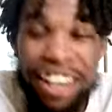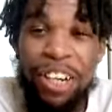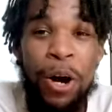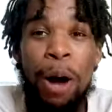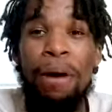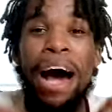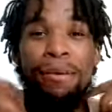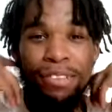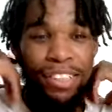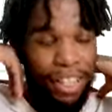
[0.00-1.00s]
Yo, I'm
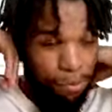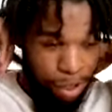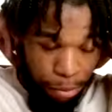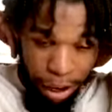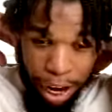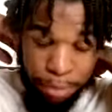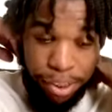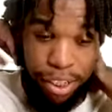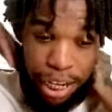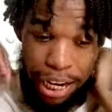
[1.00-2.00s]
hyped today, man. I'm hyped
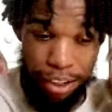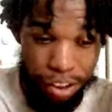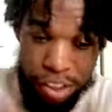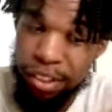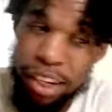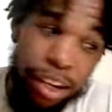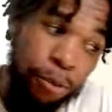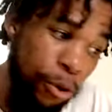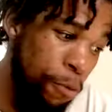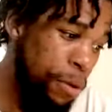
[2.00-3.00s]
today. I had a good day at
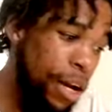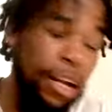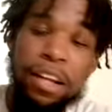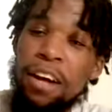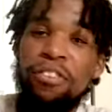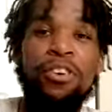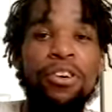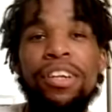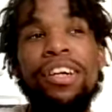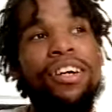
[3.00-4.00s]
work, man. I left
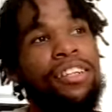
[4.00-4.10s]
early, you